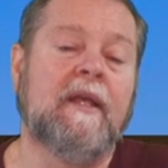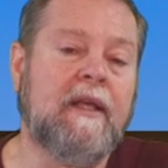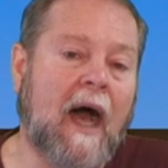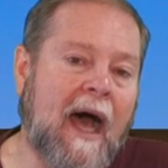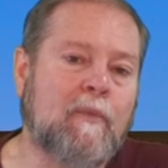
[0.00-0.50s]

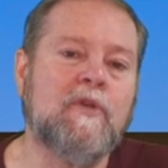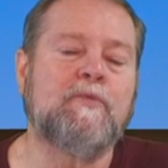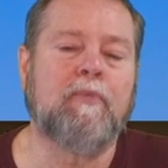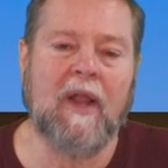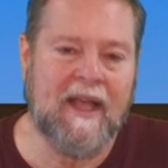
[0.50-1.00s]
God was
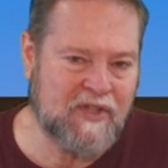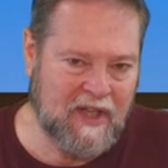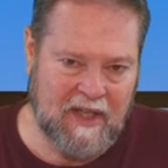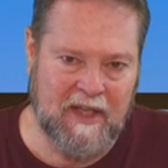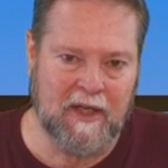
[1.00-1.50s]

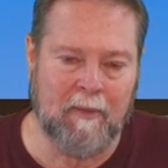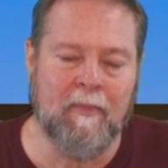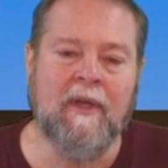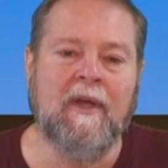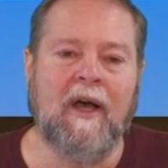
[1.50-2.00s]
blessing
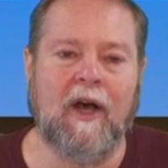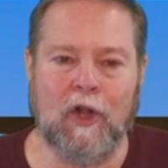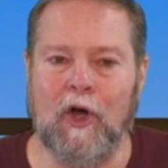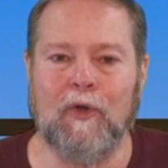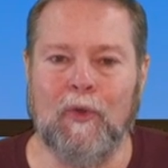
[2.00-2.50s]
him
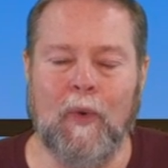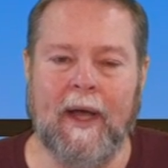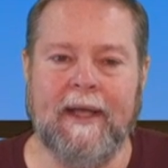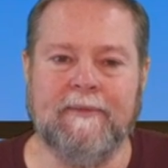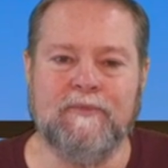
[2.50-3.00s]
along the
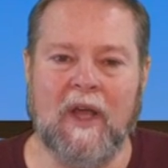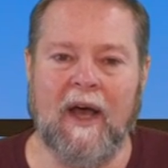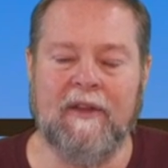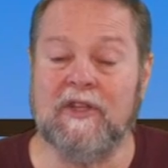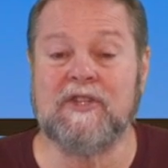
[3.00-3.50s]
way.
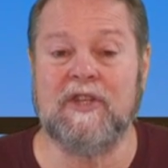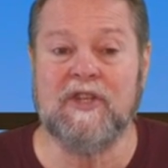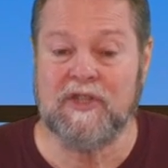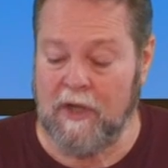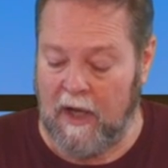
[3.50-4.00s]
Uh, just,
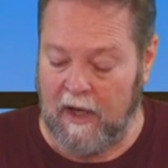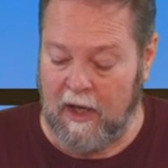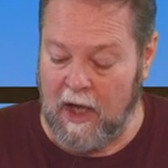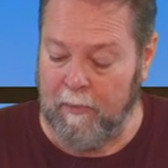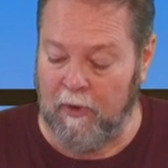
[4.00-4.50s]
just a
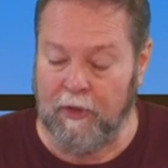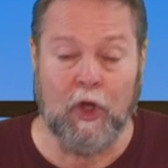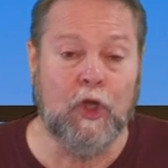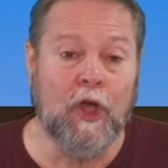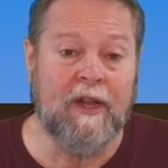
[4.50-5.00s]
couple of the
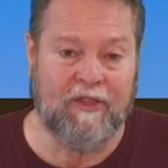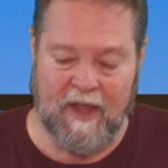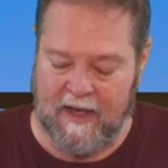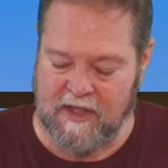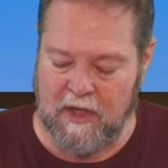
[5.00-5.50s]
good
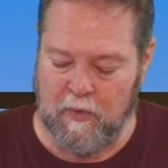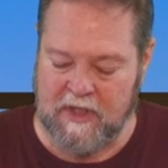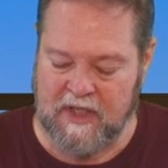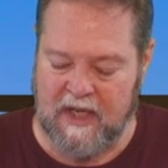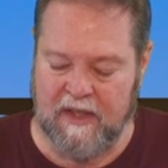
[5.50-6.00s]
things that we
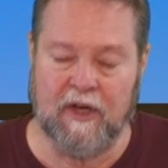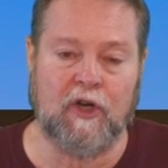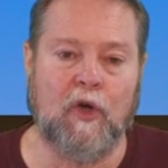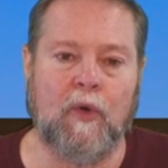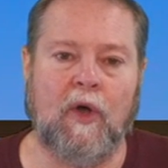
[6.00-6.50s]
see that are
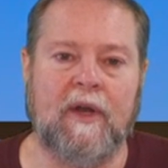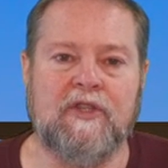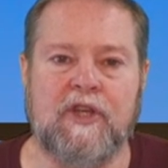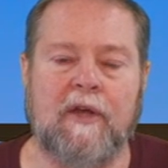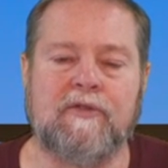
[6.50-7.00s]
going on
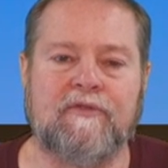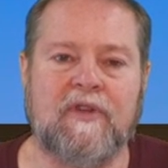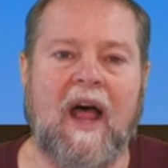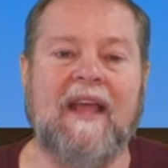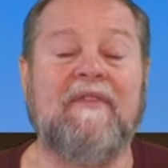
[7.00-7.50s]
in Joseph's
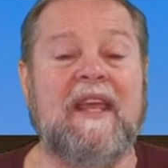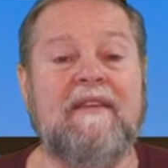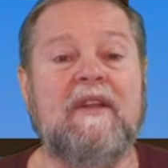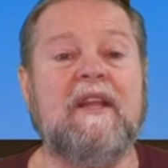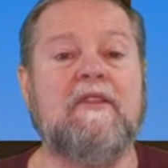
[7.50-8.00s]
life,
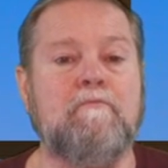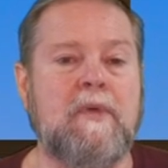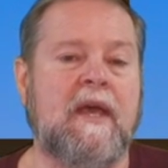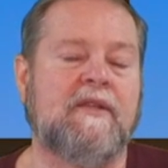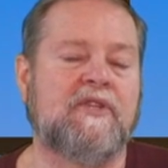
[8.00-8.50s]
even in the
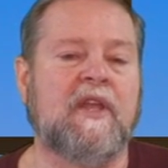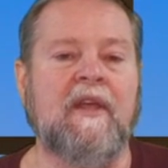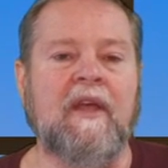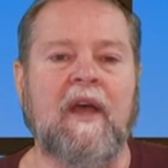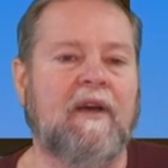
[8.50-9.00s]
midst
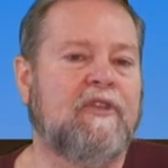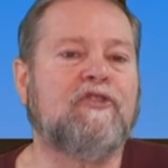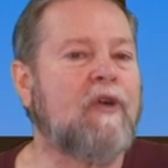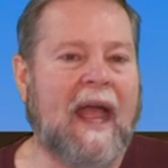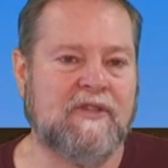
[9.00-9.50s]
of the
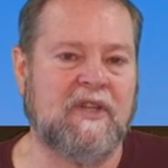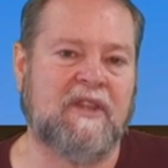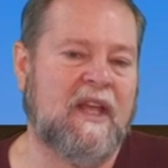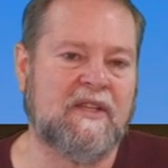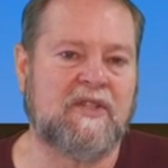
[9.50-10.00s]
tragic
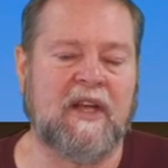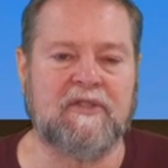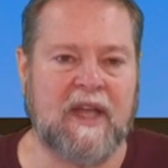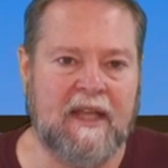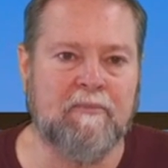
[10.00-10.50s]
things that are
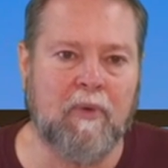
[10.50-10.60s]
taking